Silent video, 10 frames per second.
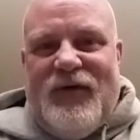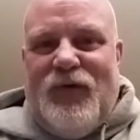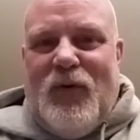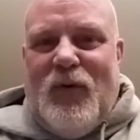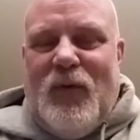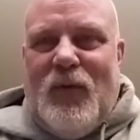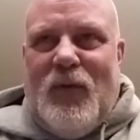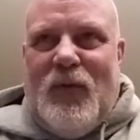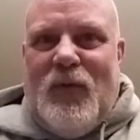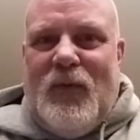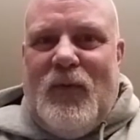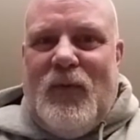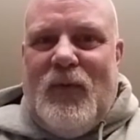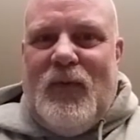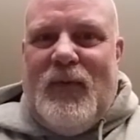So
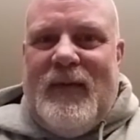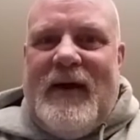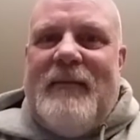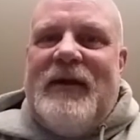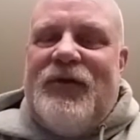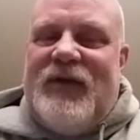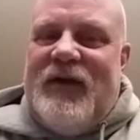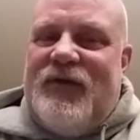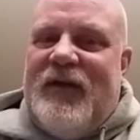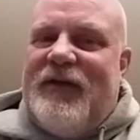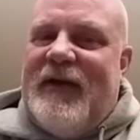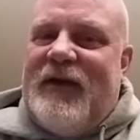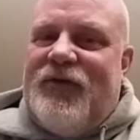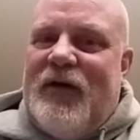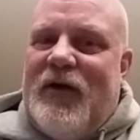how many states do you
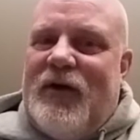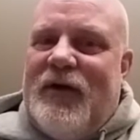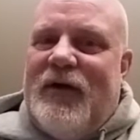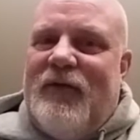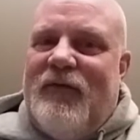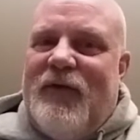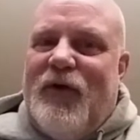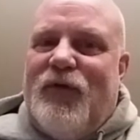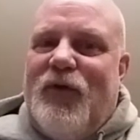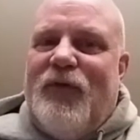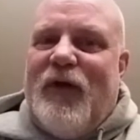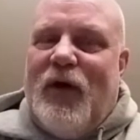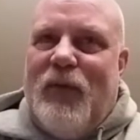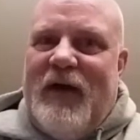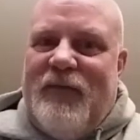think are going to veer too
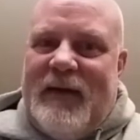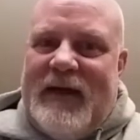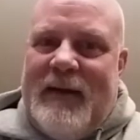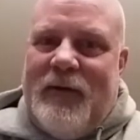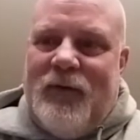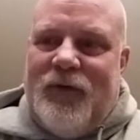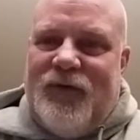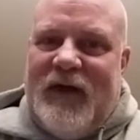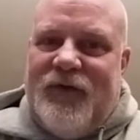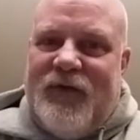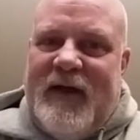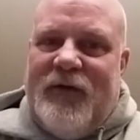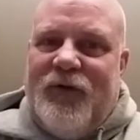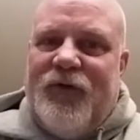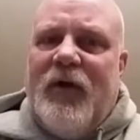far away from the Common Core state
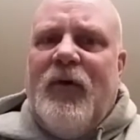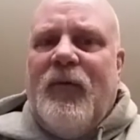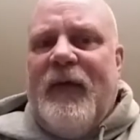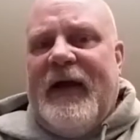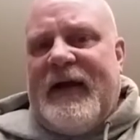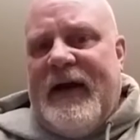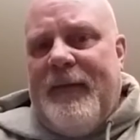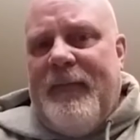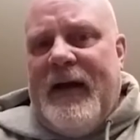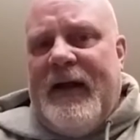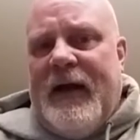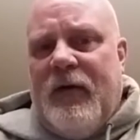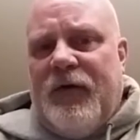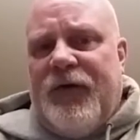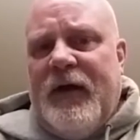standards with that kind of man
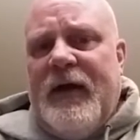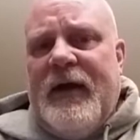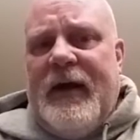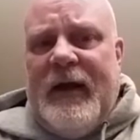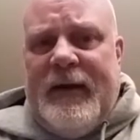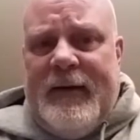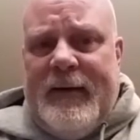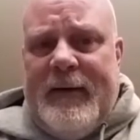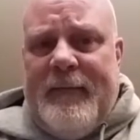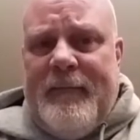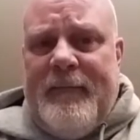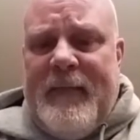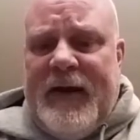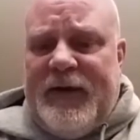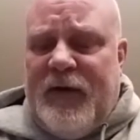hours and
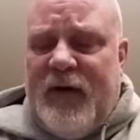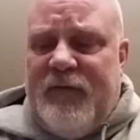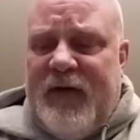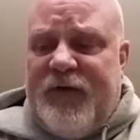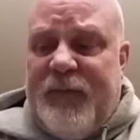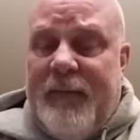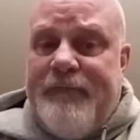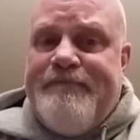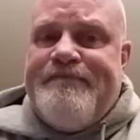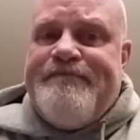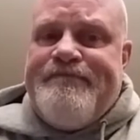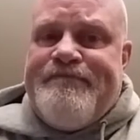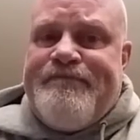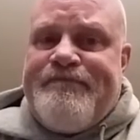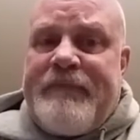monetary investment?
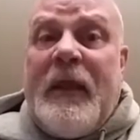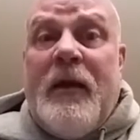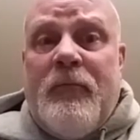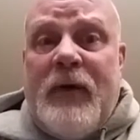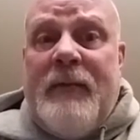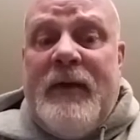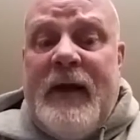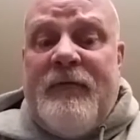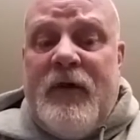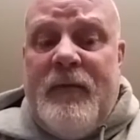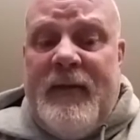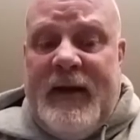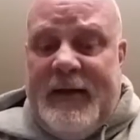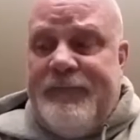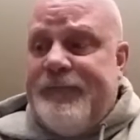Probably not very
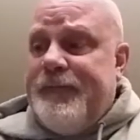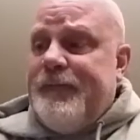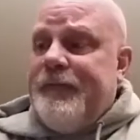many.